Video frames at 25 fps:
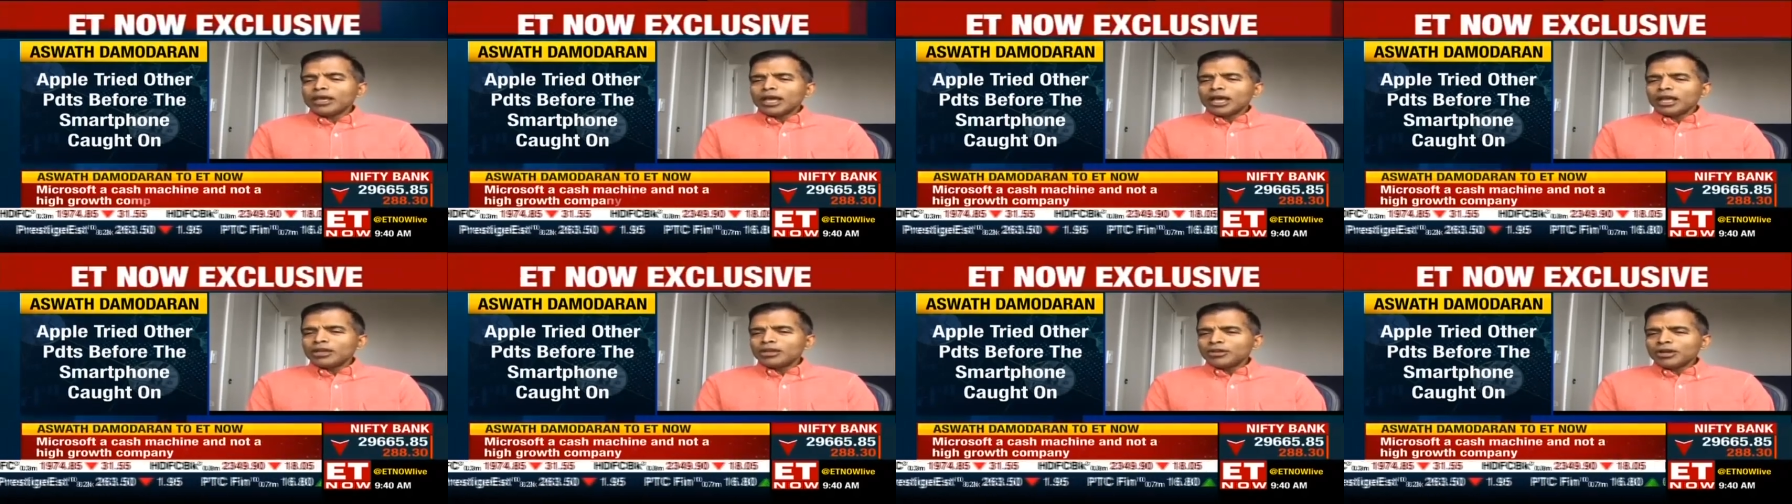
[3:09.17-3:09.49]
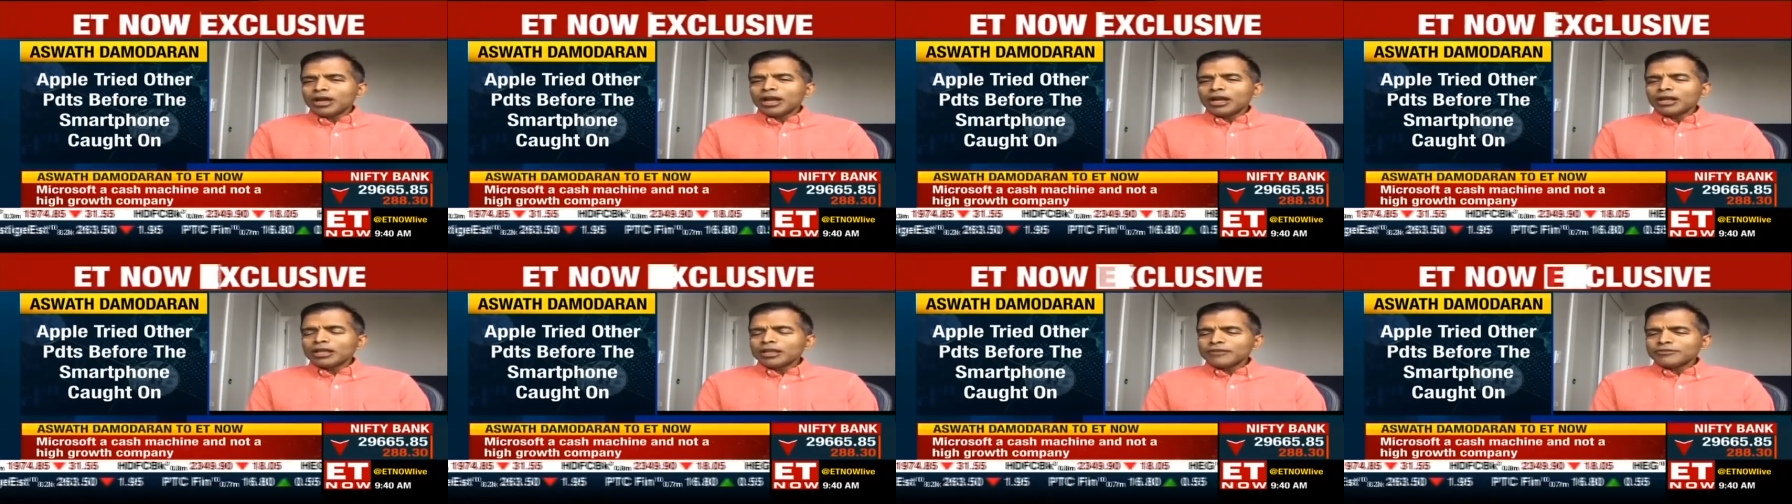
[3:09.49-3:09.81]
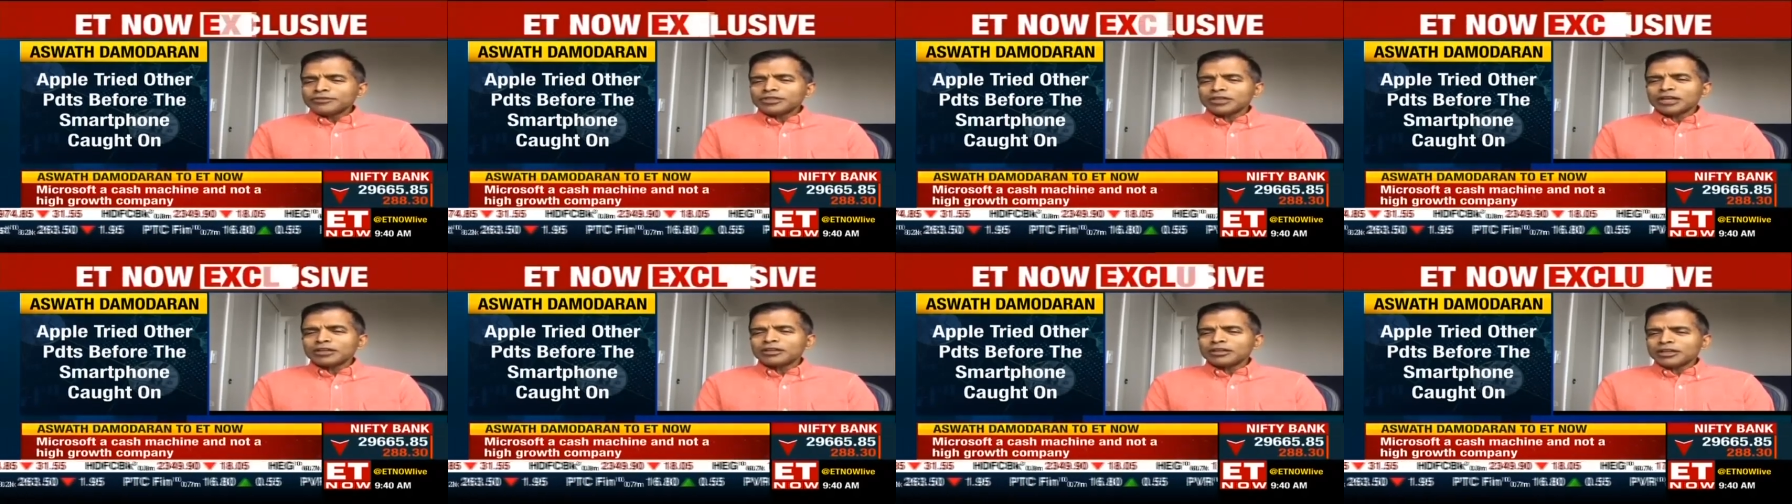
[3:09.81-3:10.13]
And you got to
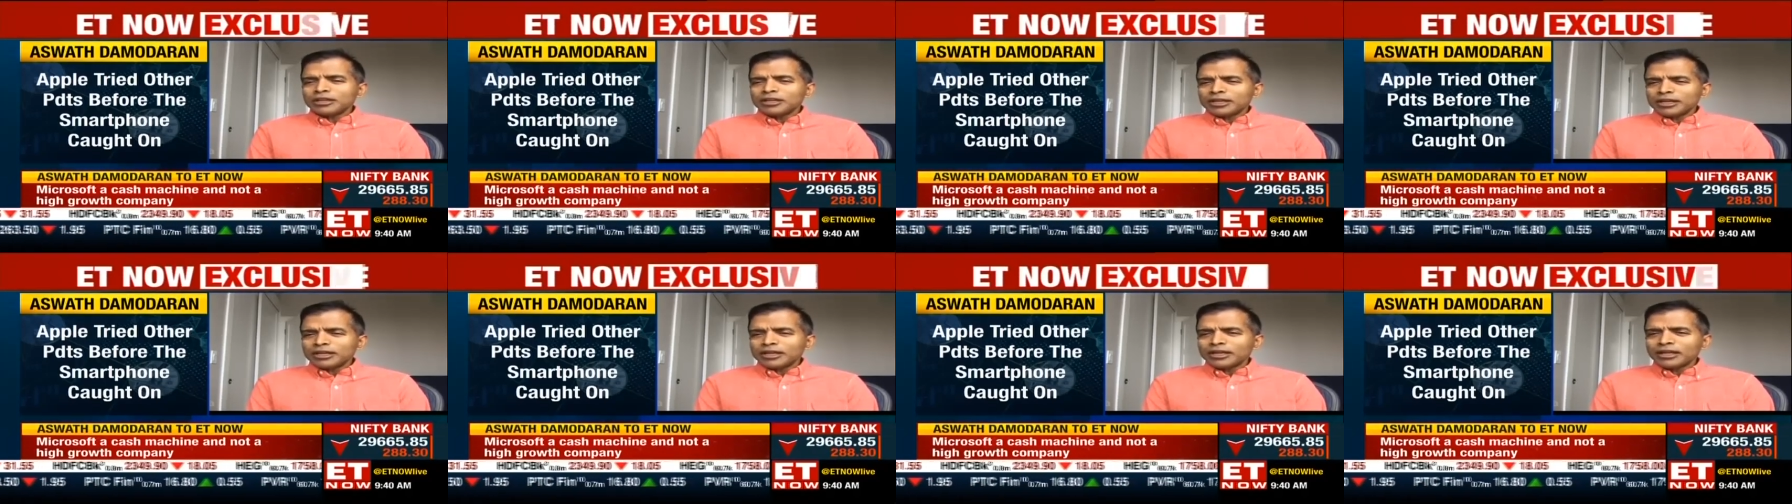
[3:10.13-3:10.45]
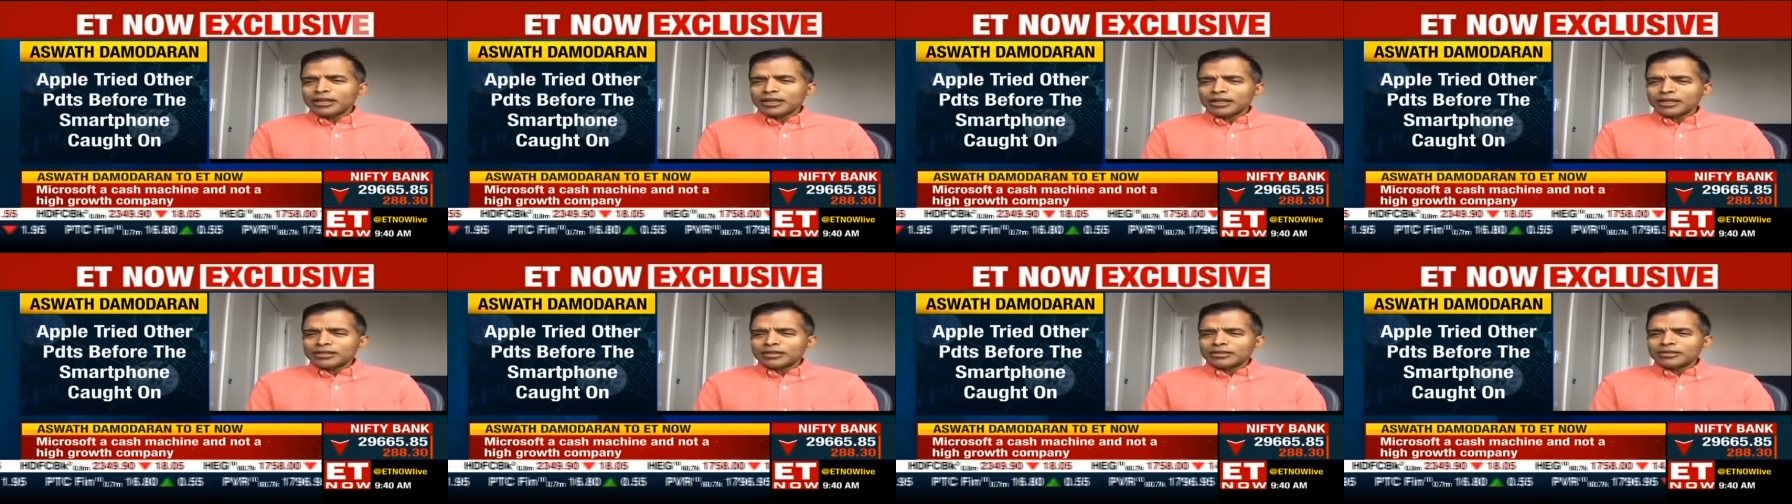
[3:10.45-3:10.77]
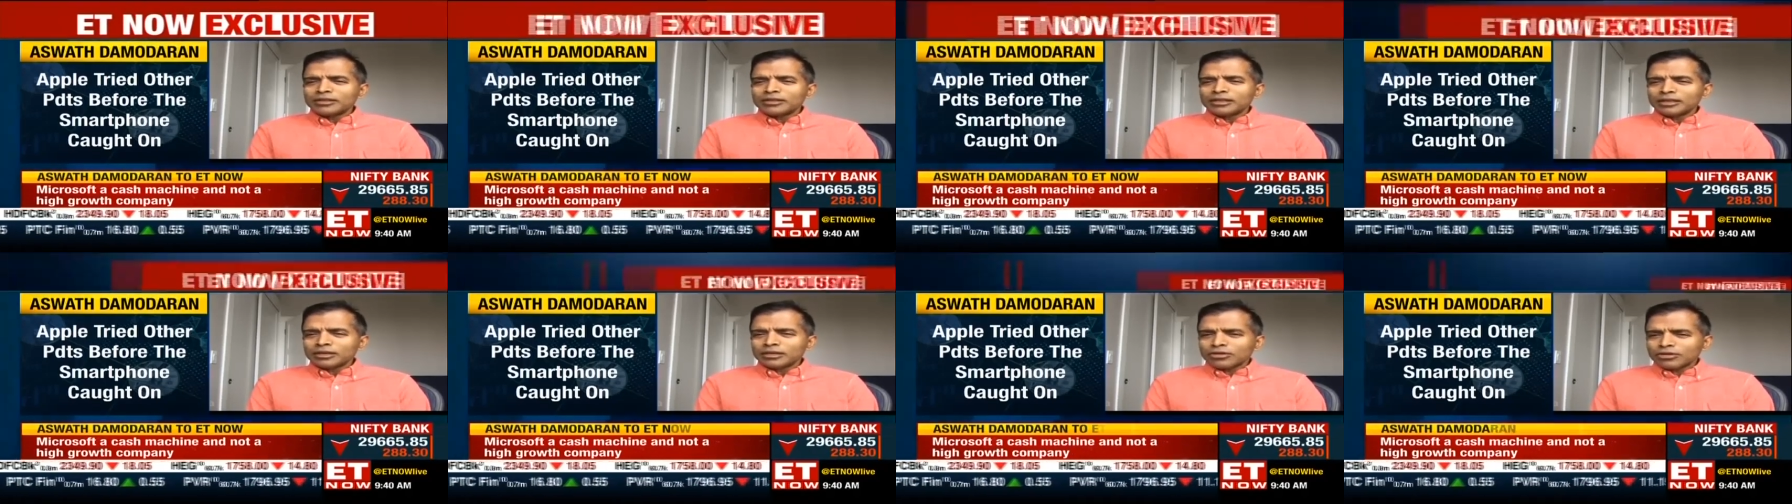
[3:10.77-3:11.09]
give Satya
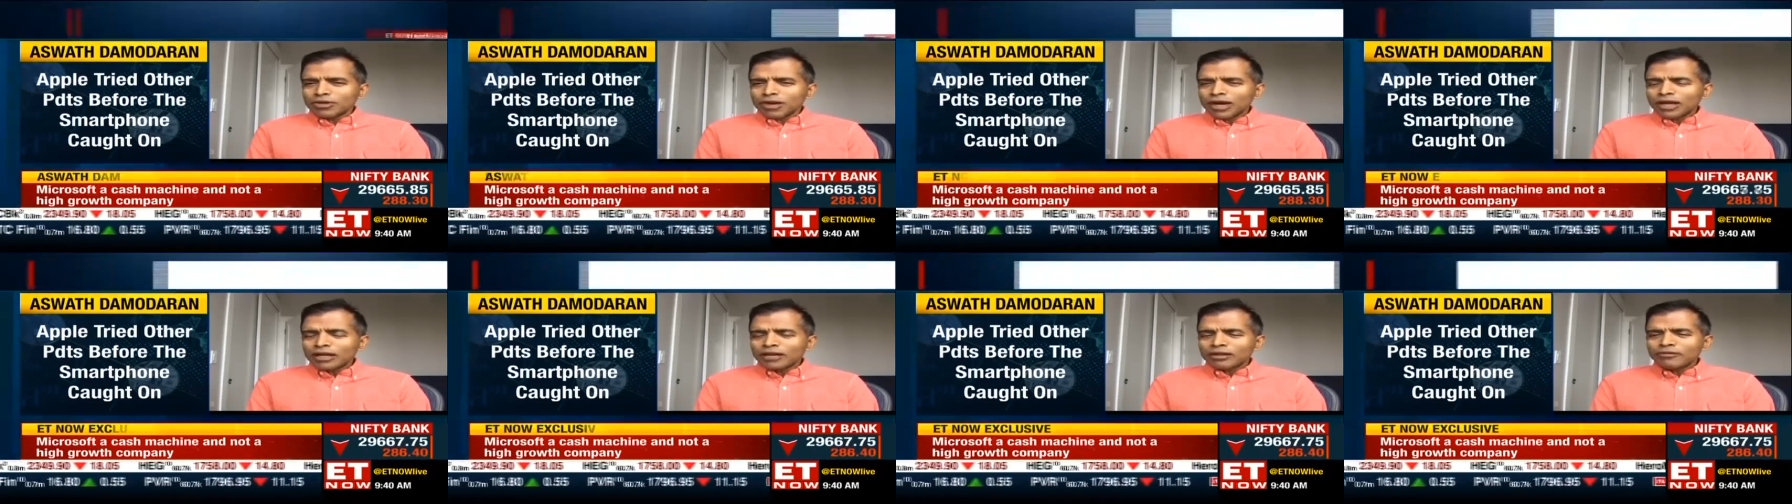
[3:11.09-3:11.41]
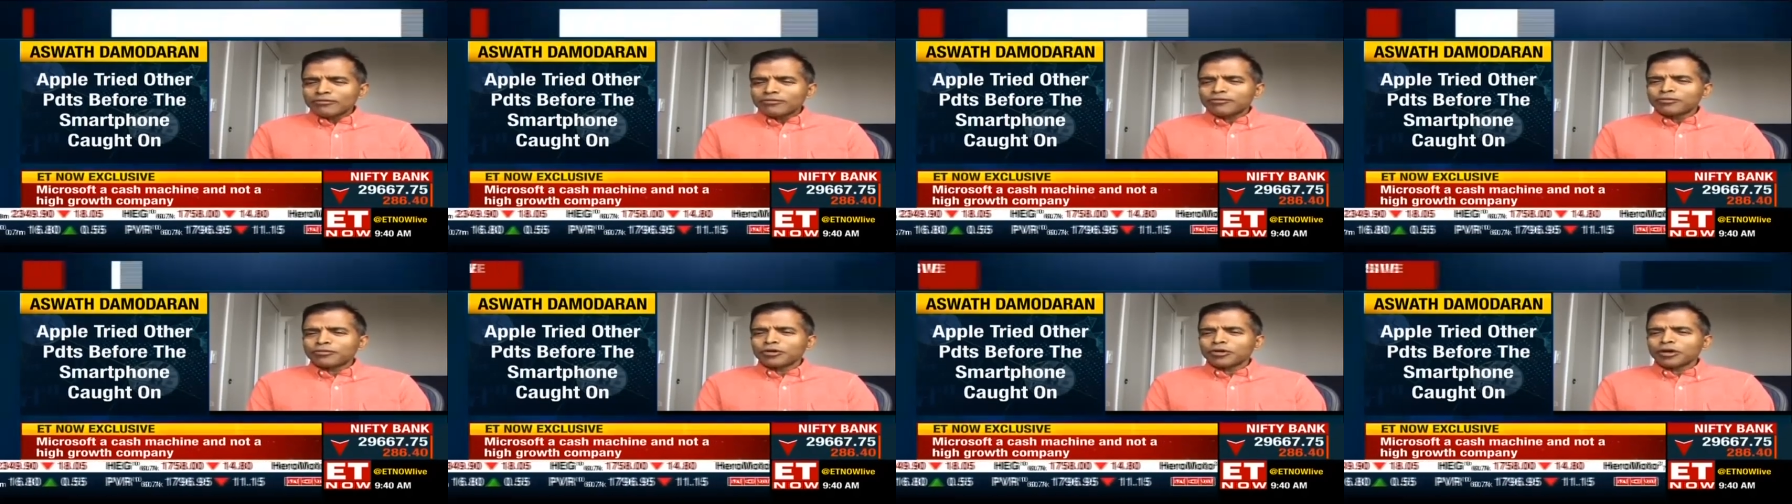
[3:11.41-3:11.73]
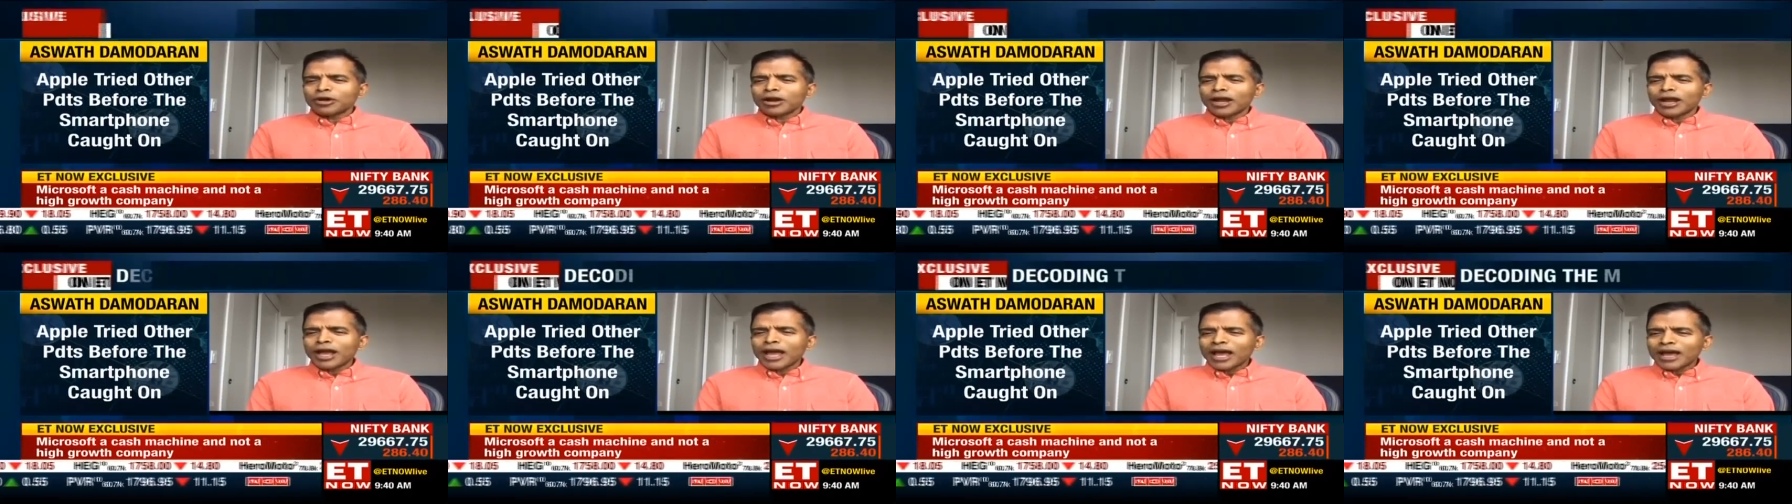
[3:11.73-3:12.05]
Nadella the credit
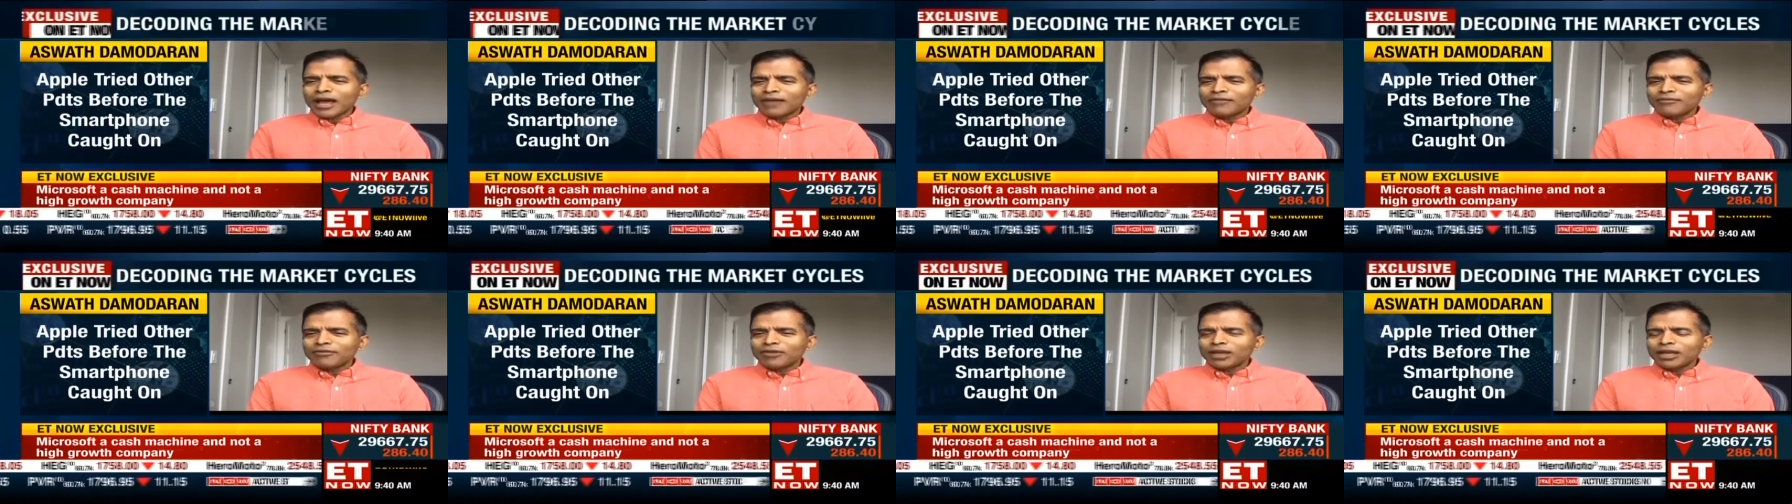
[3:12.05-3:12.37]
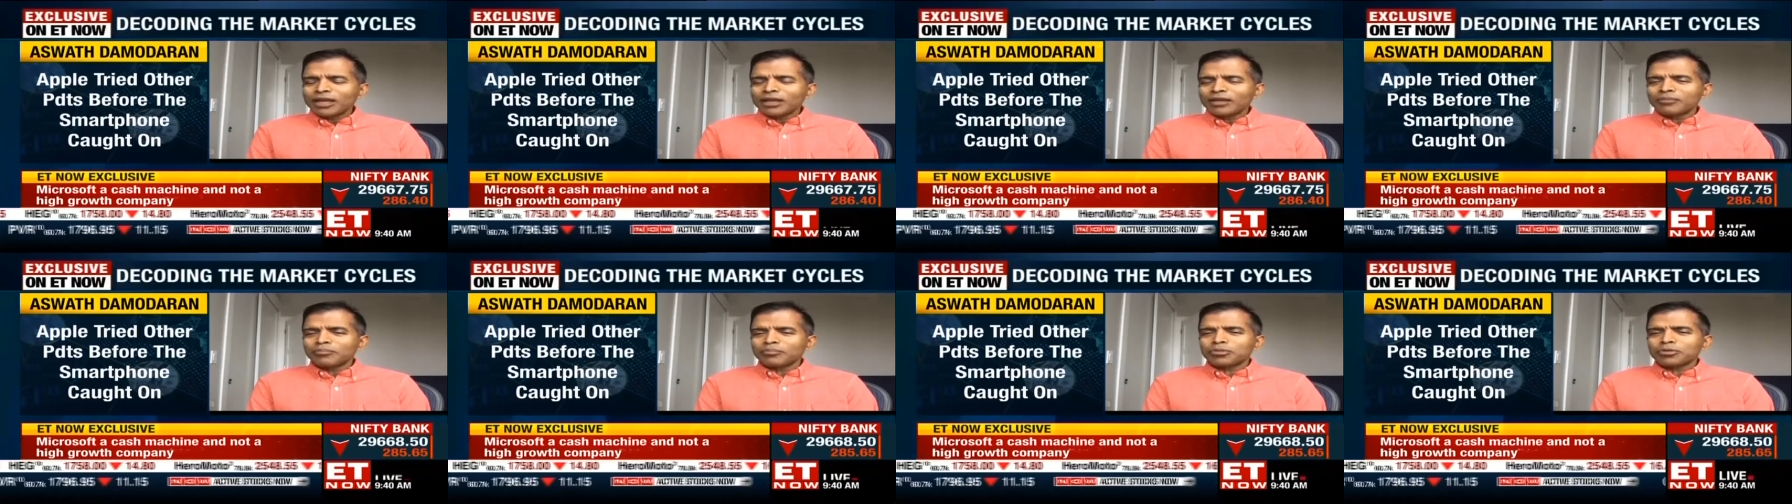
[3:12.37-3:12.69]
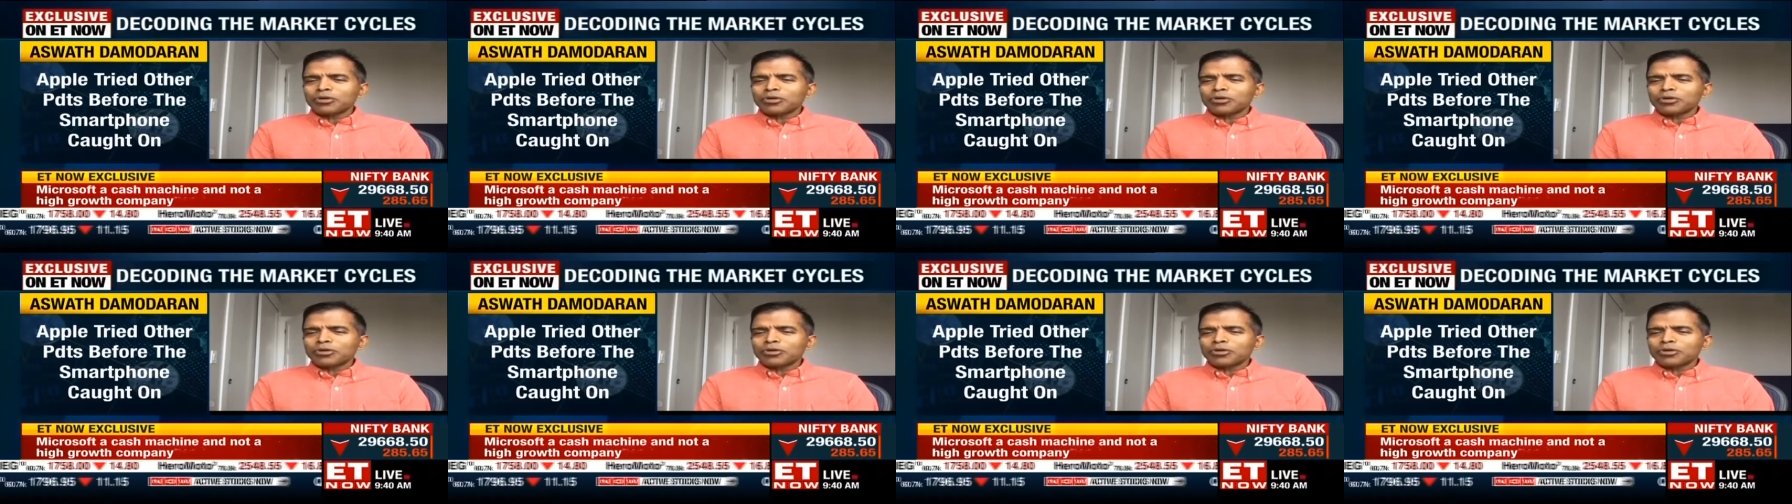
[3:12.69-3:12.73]
for having